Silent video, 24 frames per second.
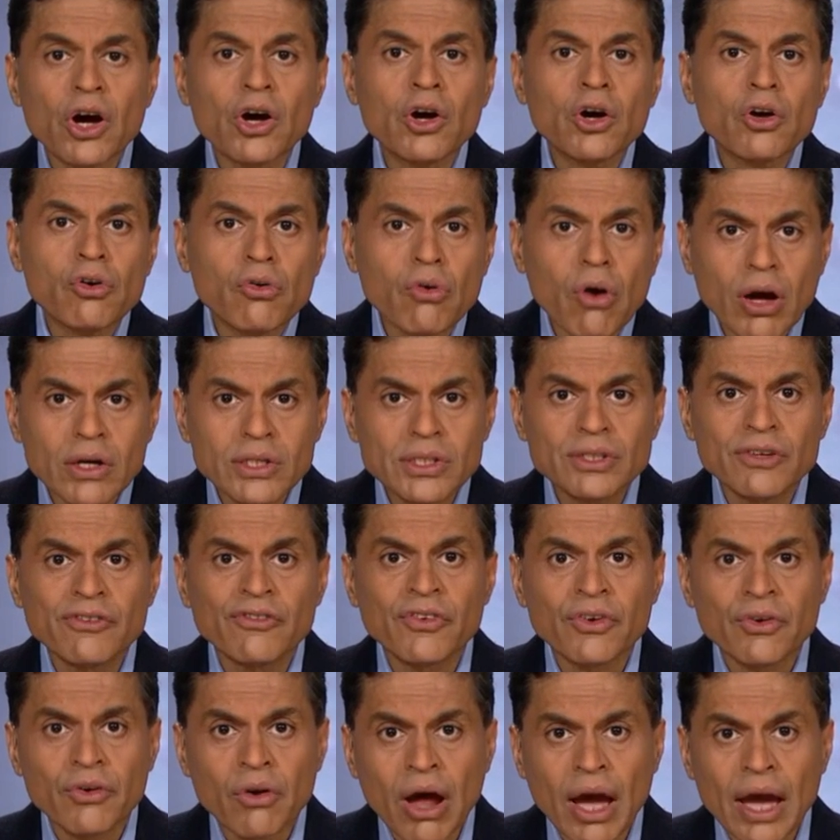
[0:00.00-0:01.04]
across a
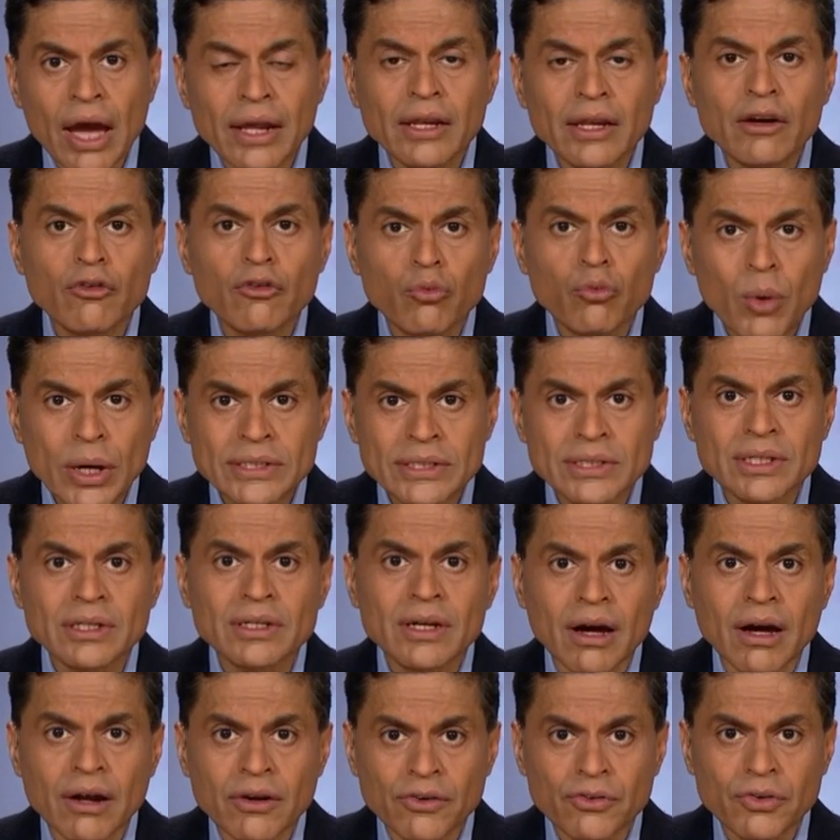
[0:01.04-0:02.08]
variety of Western
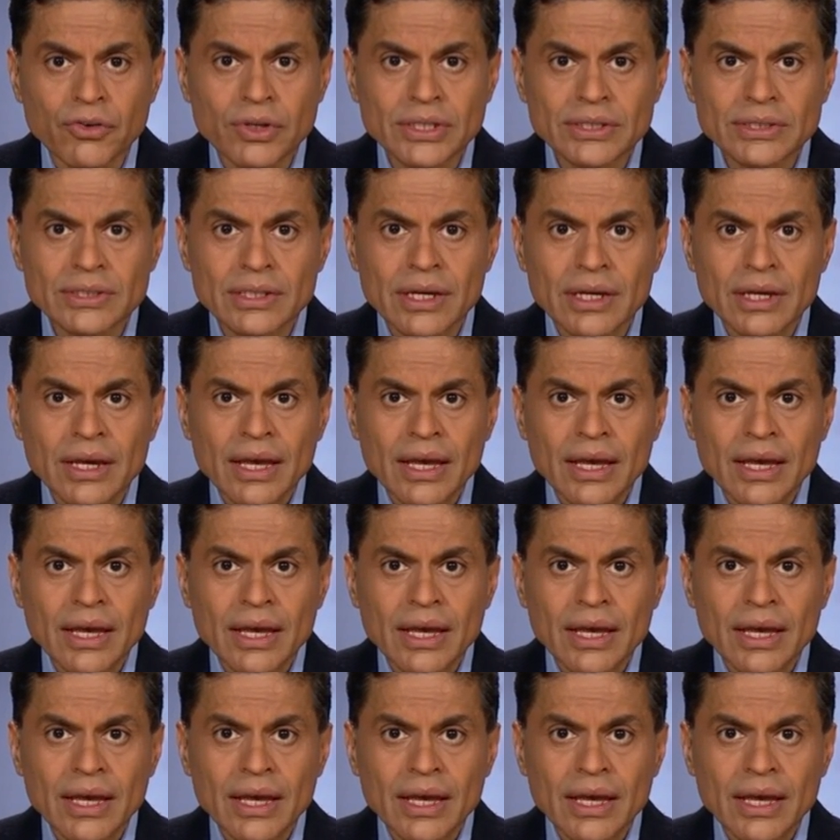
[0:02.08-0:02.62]
countries.